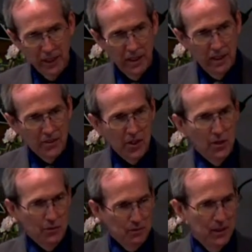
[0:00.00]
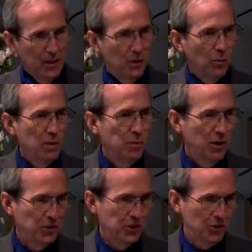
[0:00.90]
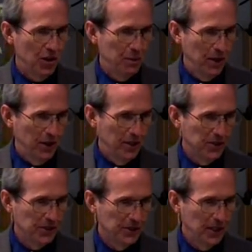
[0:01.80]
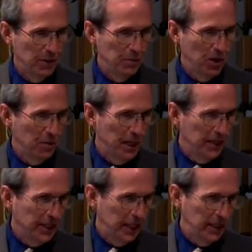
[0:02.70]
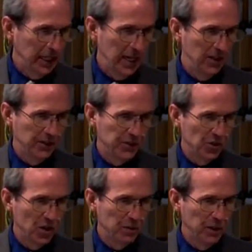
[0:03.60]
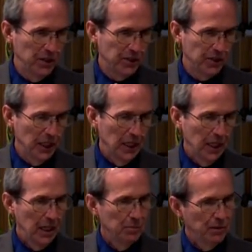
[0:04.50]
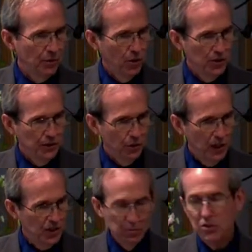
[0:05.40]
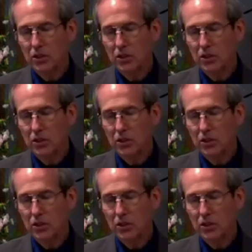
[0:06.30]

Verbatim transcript: So, we bought strawberries, and we bought about 10 gallon of strawberries. And before you freeze them, you can